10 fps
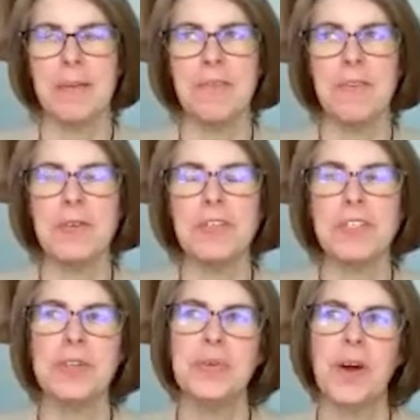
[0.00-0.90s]
folks
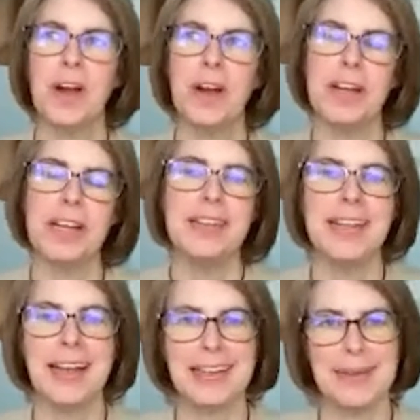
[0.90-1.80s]
who are in the
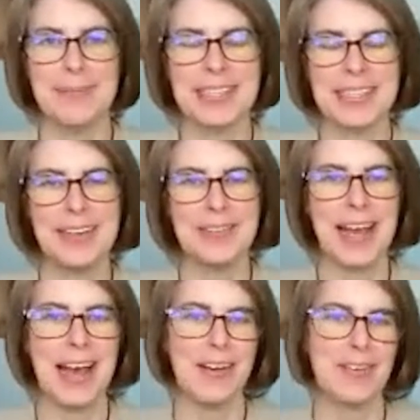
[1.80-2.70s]
academic side of the
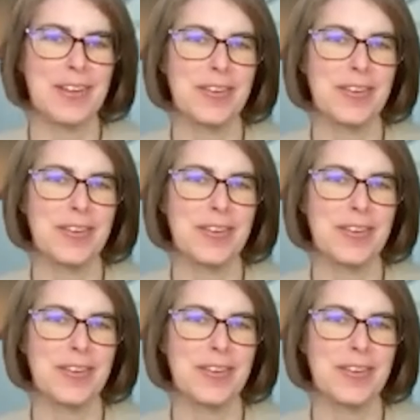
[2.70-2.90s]
house,